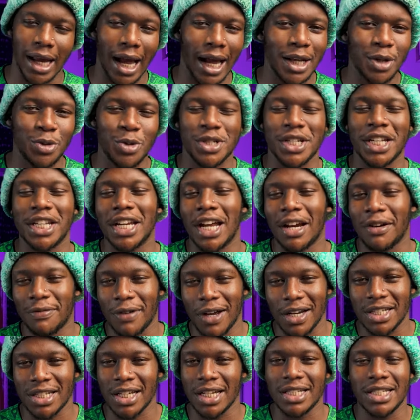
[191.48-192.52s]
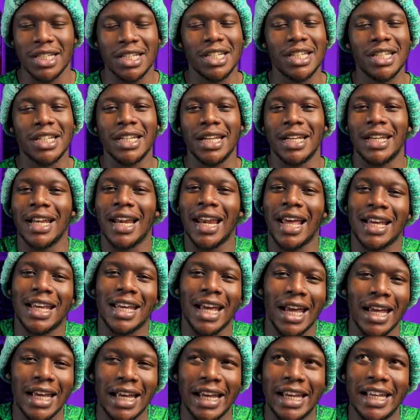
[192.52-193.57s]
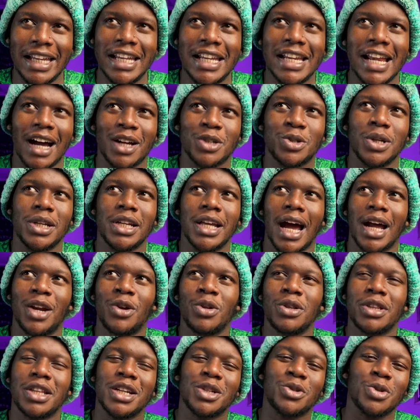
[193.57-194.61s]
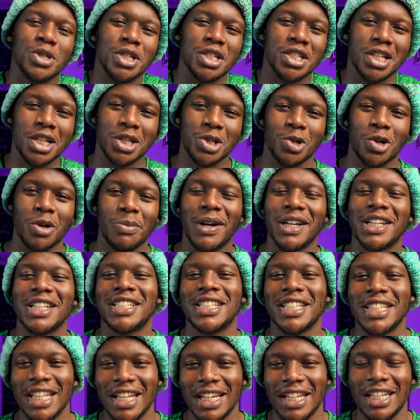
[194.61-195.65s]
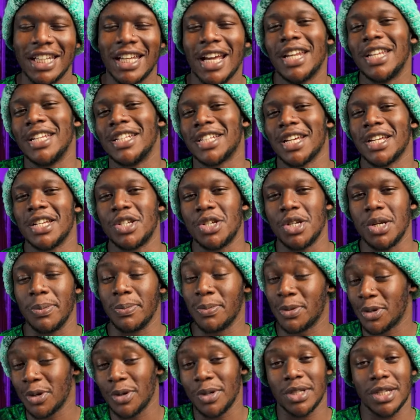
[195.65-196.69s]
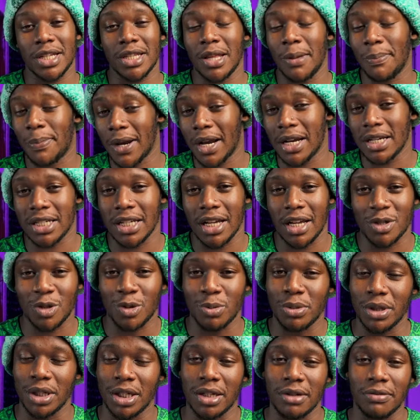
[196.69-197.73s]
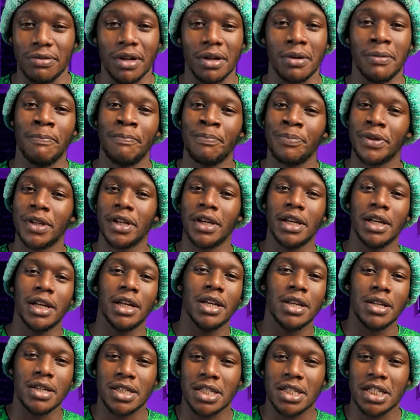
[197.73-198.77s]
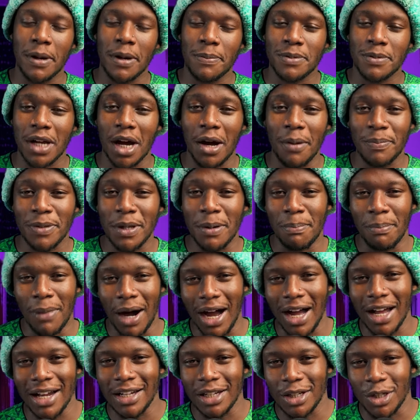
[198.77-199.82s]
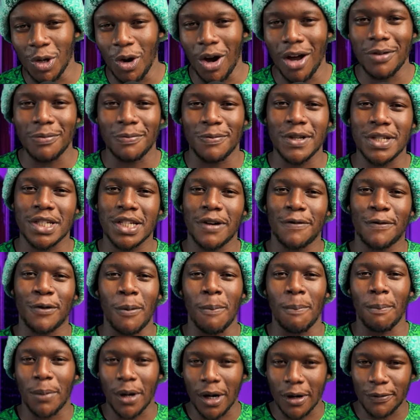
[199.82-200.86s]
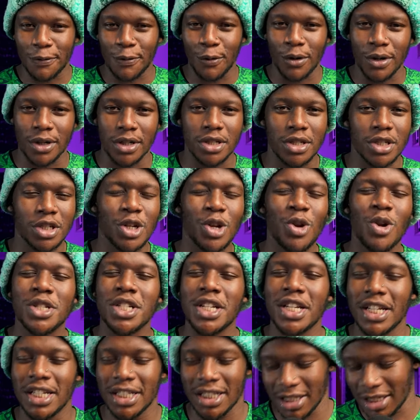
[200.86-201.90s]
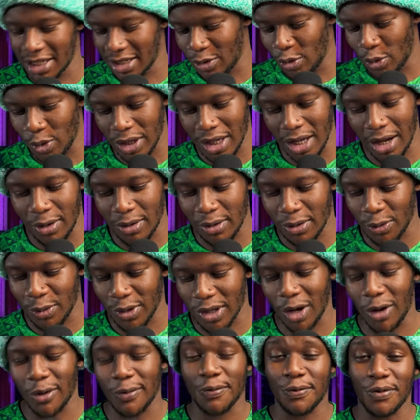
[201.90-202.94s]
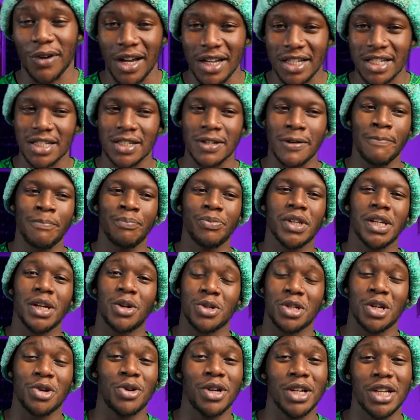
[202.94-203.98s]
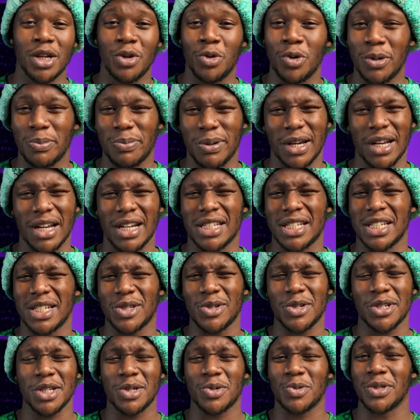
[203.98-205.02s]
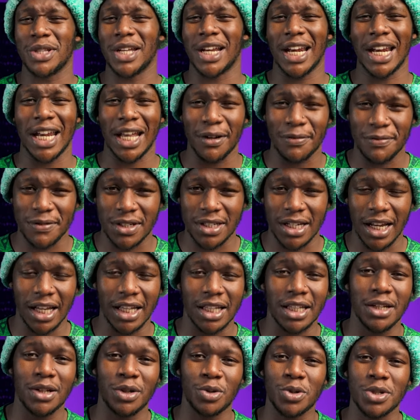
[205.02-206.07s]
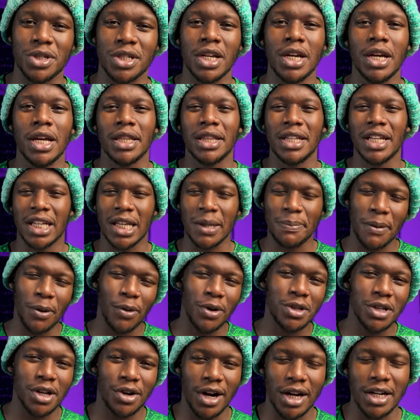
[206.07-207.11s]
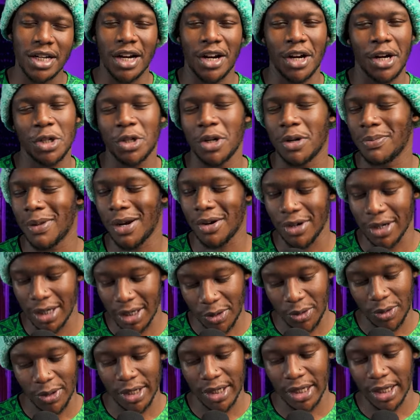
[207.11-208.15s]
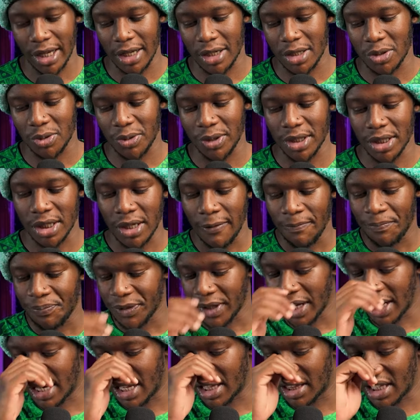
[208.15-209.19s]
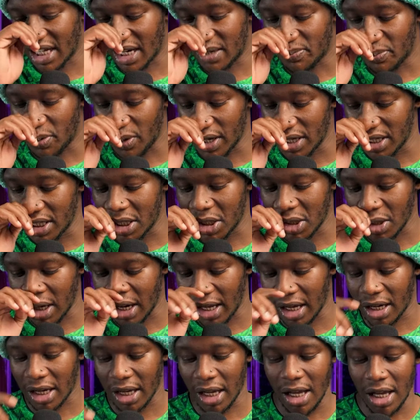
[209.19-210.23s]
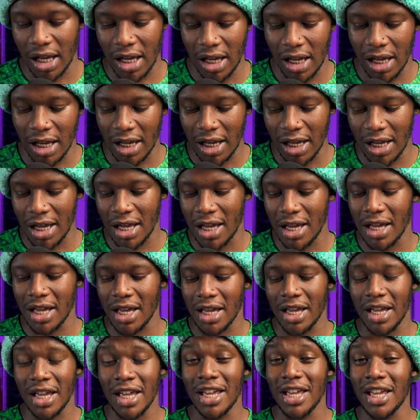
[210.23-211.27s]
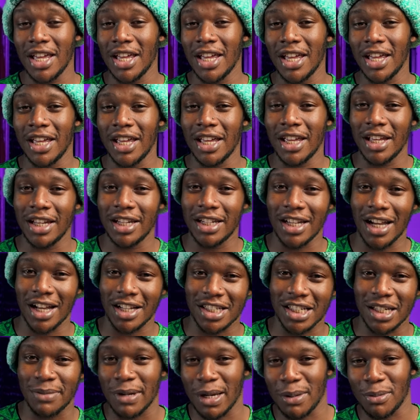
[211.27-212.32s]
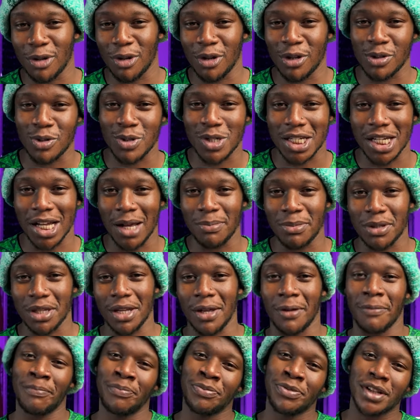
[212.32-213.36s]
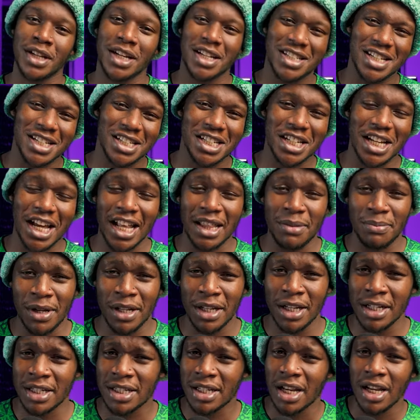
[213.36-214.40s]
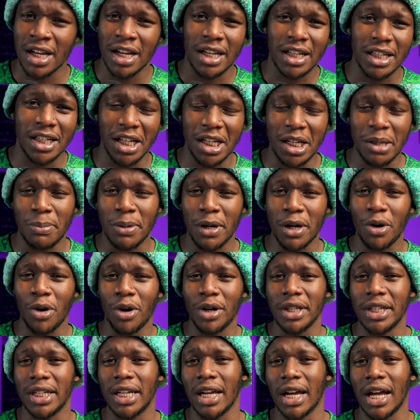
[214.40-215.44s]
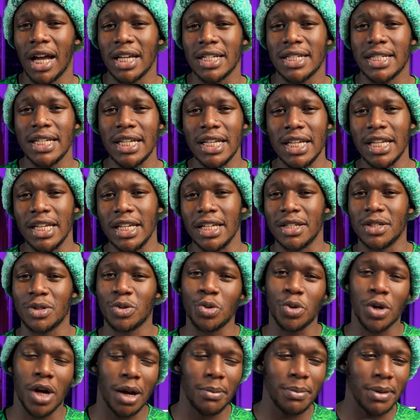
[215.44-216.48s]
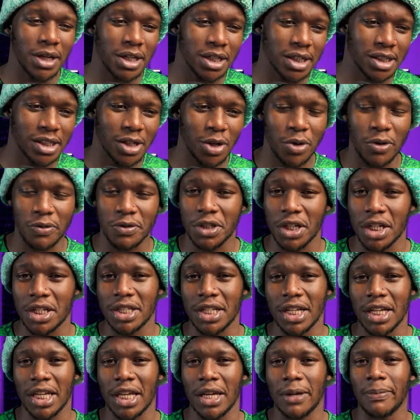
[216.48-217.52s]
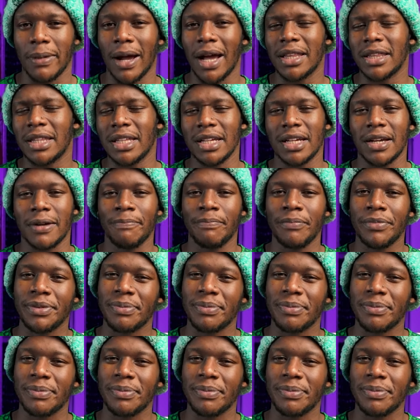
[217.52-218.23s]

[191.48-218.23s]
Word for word: It was inadvertent, it, it, like he didn't actually, I don't think it was intentional, but it's in the D and it's a trip, so it, the penalty has to be given. Stepped up the man, Yoane Wissa from Brentford, slotted it in without without fuss. It was a really good penalty, slotted to the left. Like it was, the keeper went the right direction, but really couldn't get to it. And at that point, you're like, eh, eh, eh, eh, eh, eh, eh, D R C might be onto something. sixty-ninth minute, Guinea bring on Guirassy to come and sort of change the game. I think